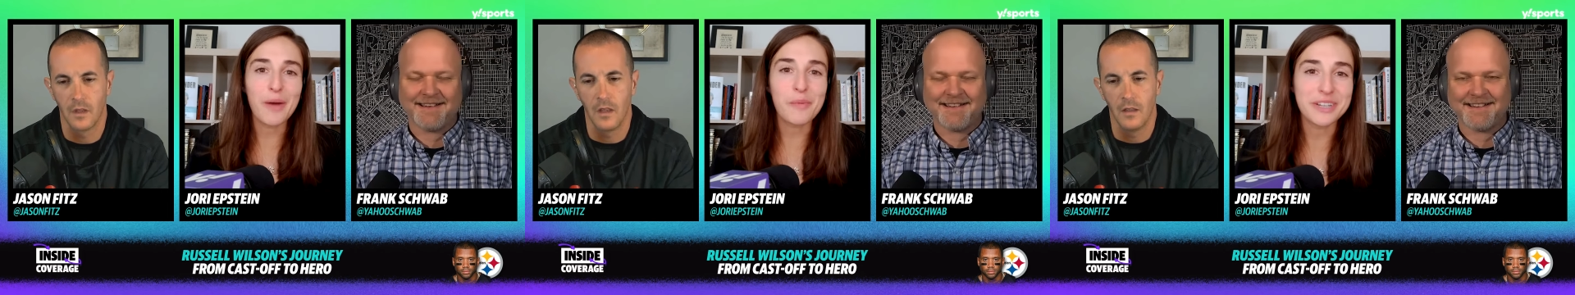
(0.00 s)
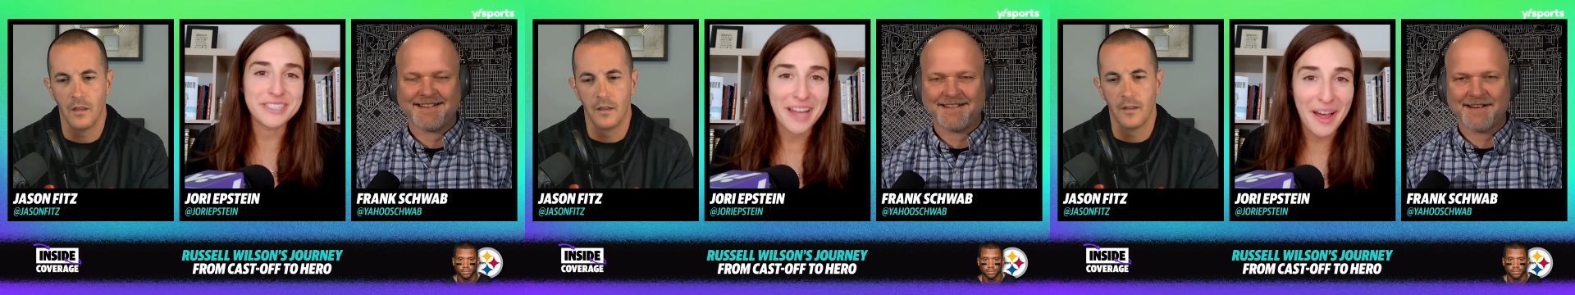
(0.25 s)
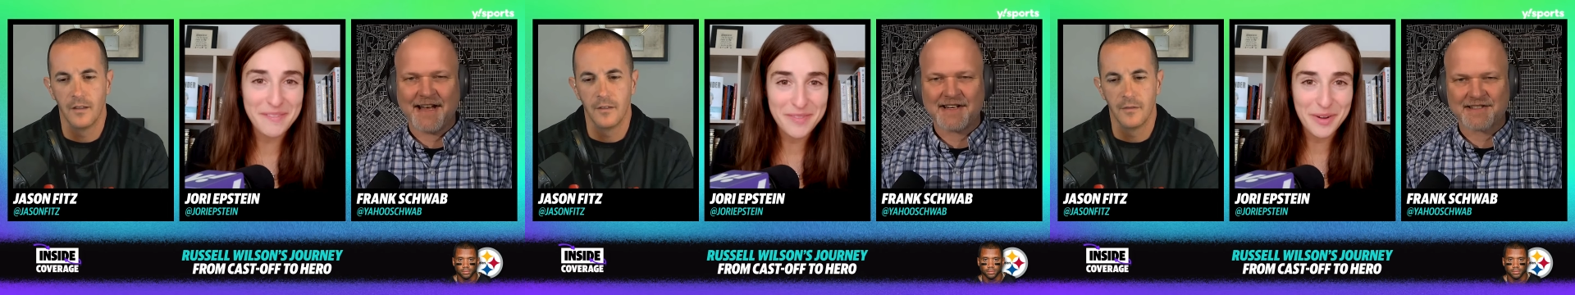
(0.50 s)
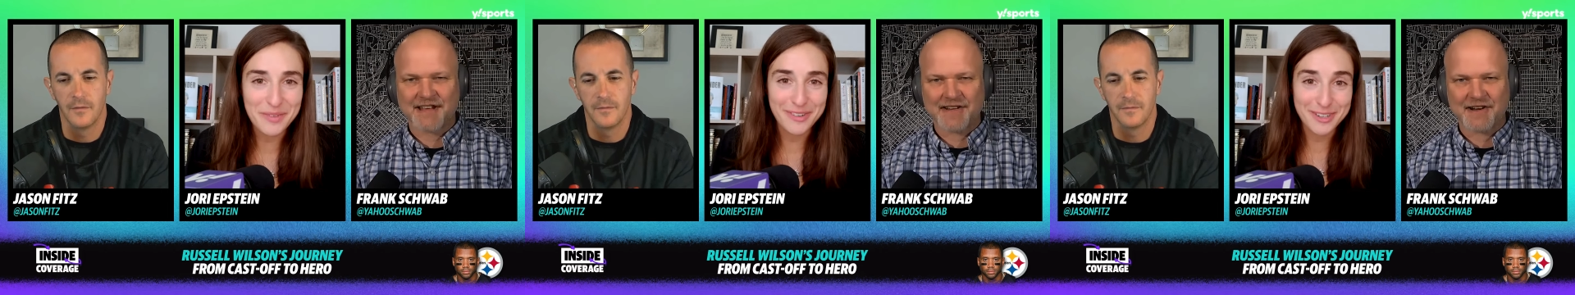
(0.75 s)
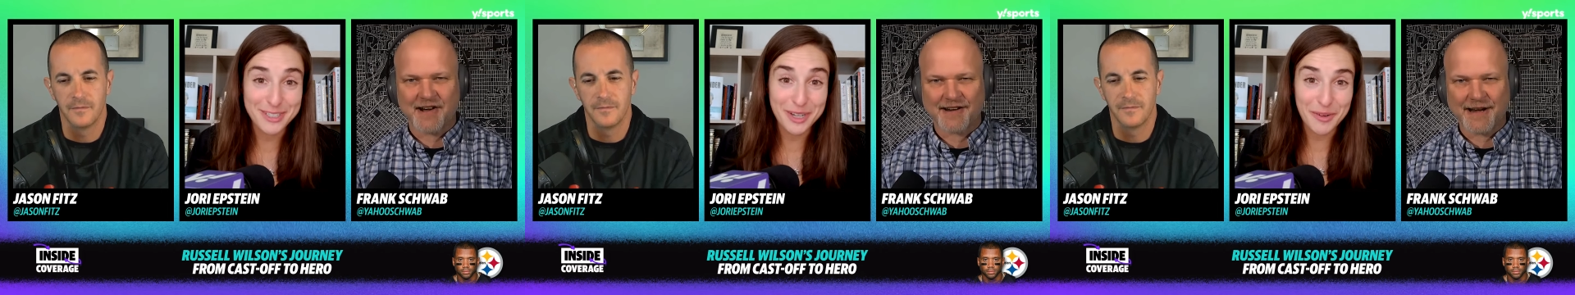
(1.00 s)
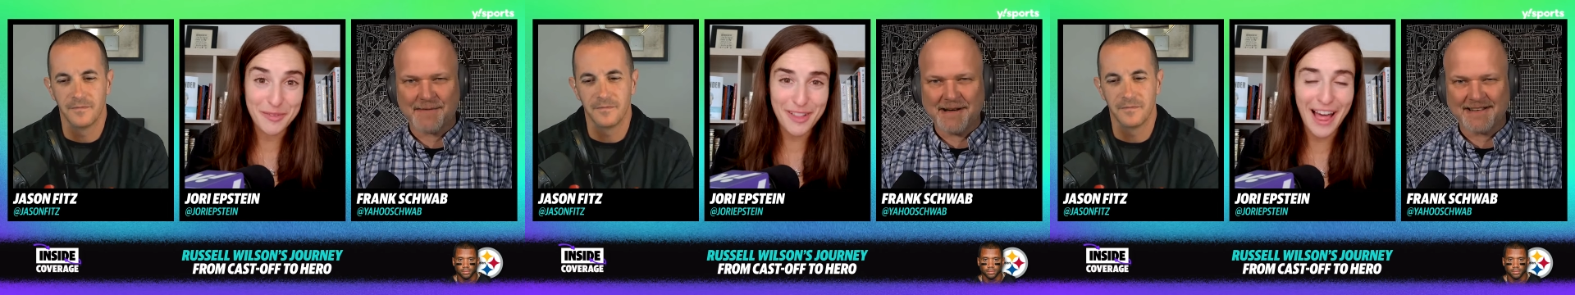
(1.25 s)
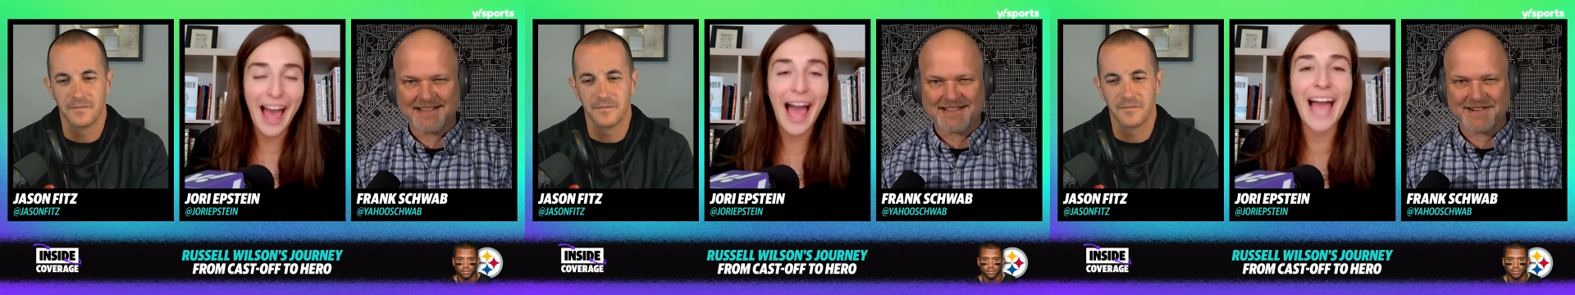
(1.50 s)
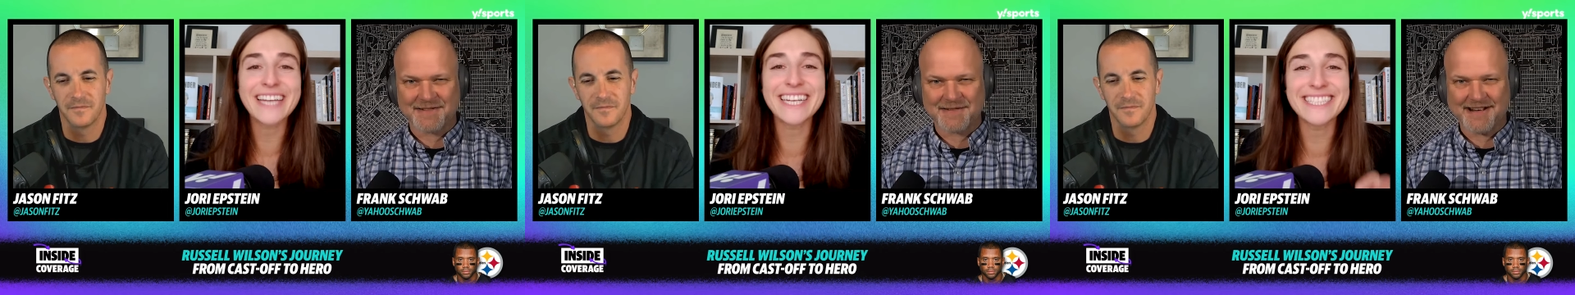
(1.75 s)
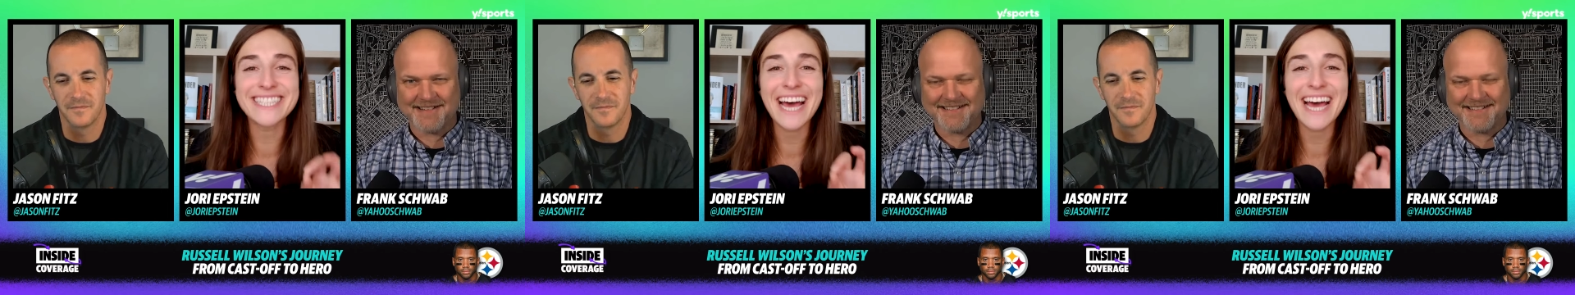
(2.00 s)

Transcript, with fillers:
Speaker 1: I will not I just vote like for Joe Flacco. I can